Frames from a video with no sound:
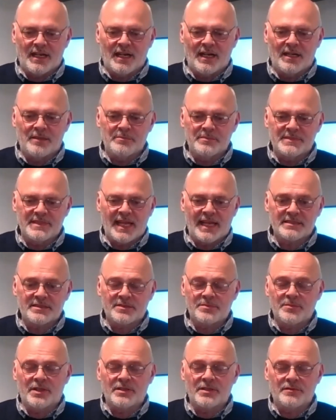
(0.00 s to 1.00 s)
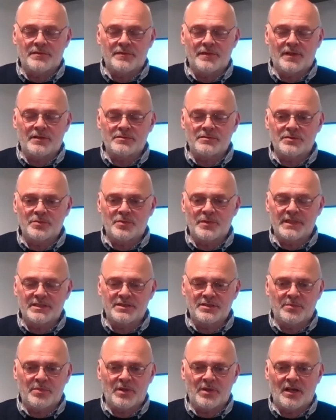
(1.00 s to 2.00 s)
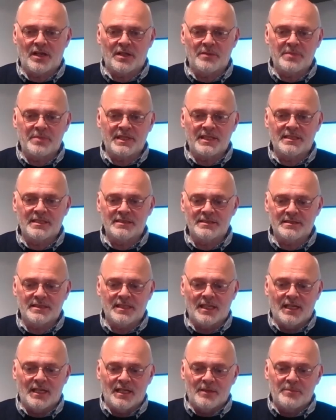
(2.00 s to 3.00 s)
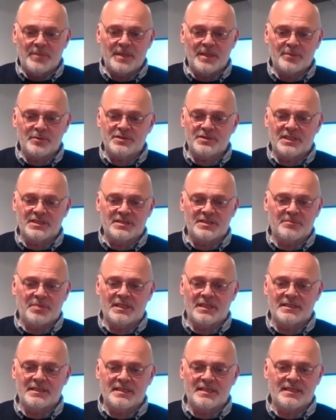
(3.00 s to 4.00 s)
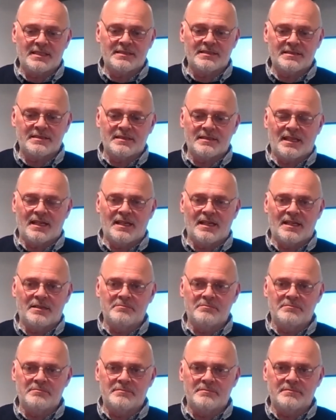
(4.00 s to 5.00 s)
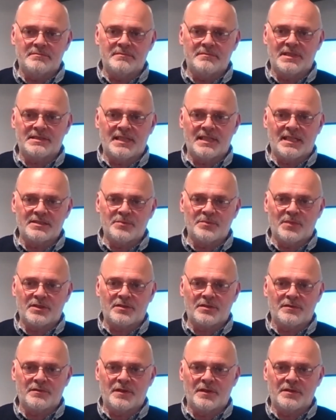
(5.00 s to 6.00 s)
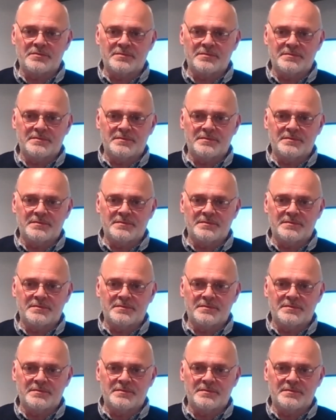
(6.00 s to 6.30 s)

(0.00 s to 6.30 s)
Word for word: um, desk microphones we supply because people's disabilities um, a desk microphone